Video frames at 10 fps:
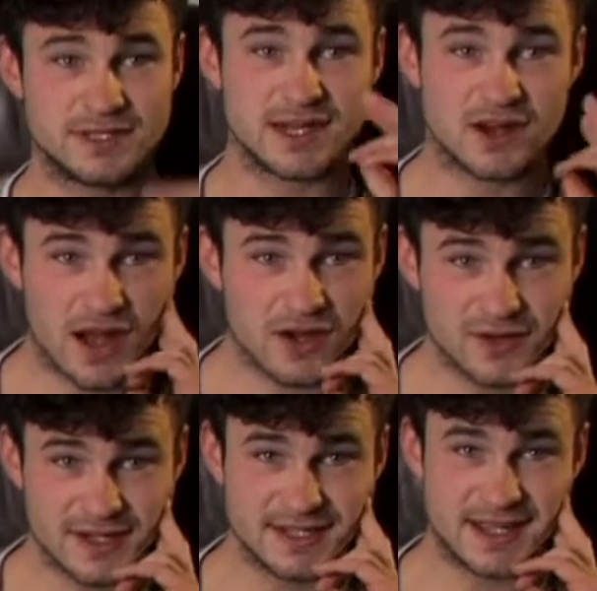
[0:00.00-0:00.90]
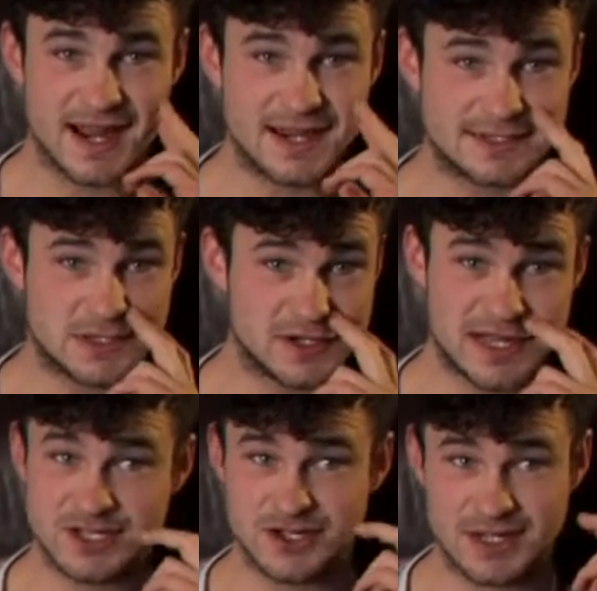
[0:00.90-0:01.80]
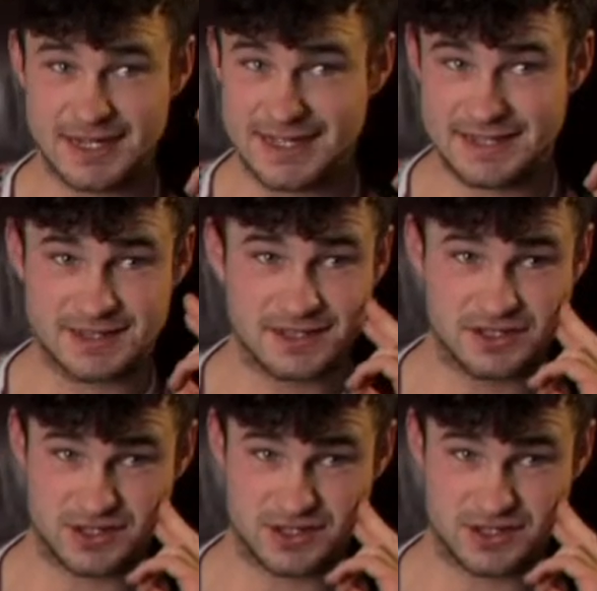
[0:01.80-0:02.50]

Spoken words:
was in a concreted yard, unnaturally neat,